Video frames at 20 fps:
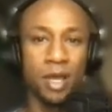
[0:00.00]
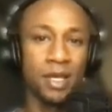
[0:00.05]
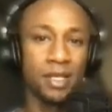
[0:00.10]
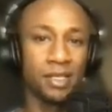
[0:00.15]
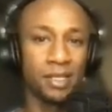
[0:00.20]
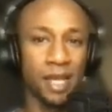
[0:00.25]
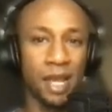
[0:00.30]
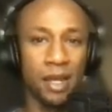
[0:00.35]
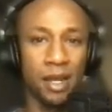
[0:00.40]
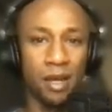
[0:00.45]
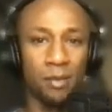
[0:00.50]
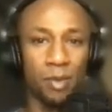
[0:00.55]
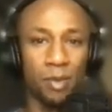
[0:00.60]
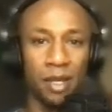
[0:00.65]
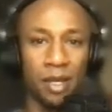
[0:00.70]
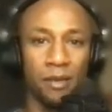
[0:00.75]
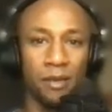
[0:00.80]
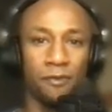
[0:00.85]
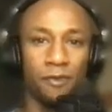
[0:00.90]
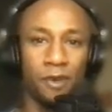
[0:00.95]
sign up
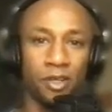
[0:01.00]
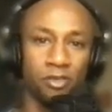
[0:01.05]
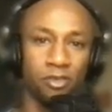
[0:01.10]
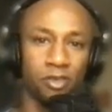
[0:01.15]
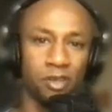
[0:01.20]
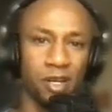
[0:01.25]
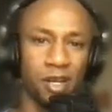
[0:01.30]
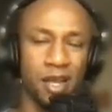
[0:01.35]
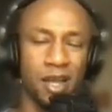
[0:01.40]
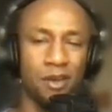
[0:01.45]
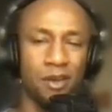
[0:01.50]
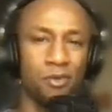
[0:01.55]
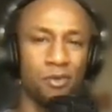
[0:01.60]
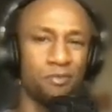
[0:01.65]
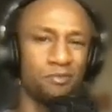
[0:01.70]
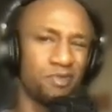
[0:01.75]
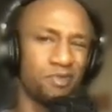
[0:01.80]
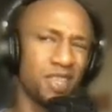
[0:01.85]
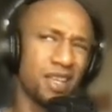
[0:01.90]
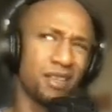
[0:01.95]
and fund your account.
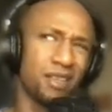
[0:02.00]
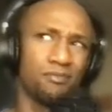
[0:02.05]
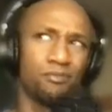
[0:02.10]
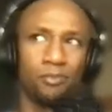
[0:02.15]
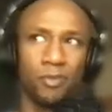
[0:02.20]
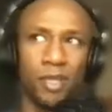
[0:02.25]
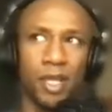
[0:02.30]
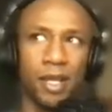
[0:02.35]
I think like